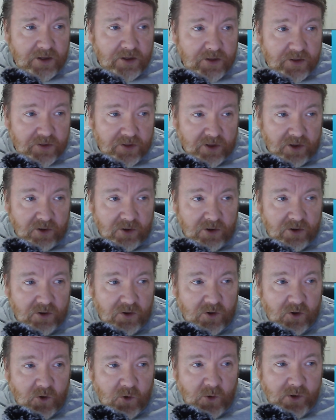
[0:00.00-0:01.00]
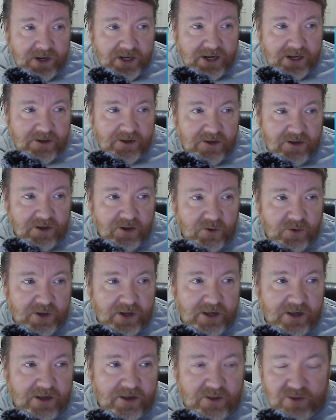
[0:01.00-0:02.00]
So all we need to do
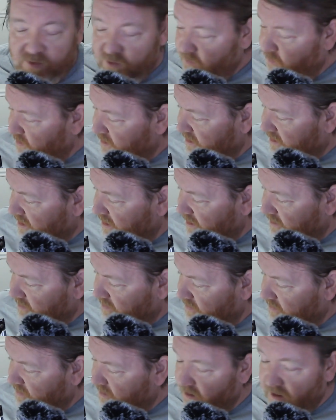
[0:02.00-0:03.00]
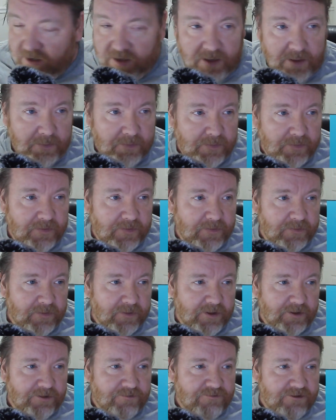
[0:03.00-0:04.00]
is reconnect
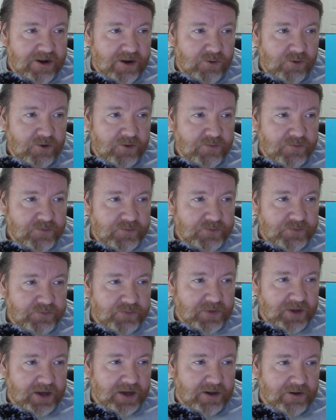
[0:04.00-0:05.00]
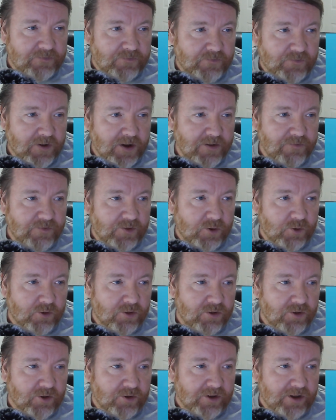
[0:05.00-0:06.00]
ground and 5
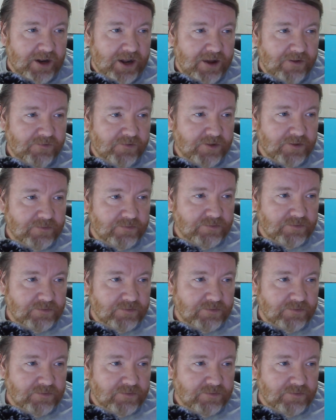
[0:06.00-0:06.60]
volts on the left,